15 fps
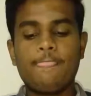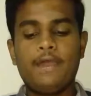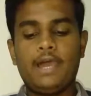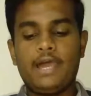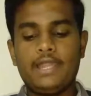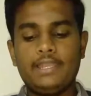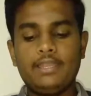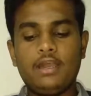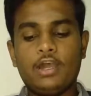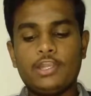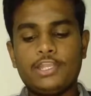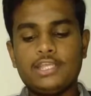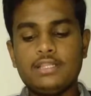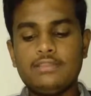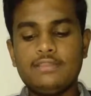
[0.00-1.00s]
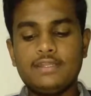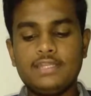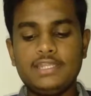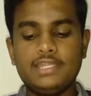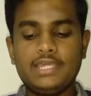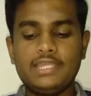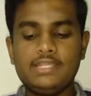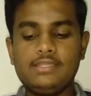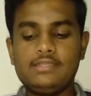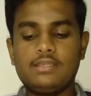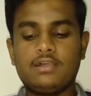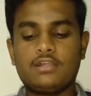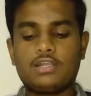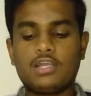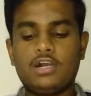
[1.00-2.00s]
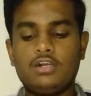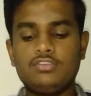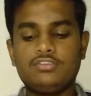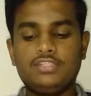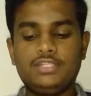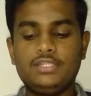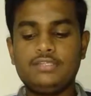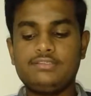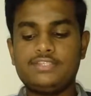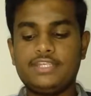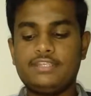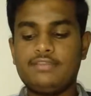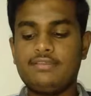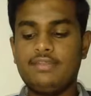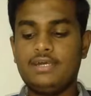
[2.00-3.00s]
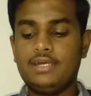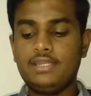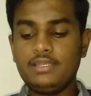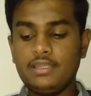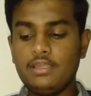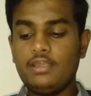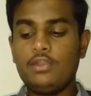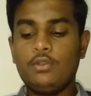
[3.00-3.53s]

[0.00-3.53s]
And Article 39 Clause C states that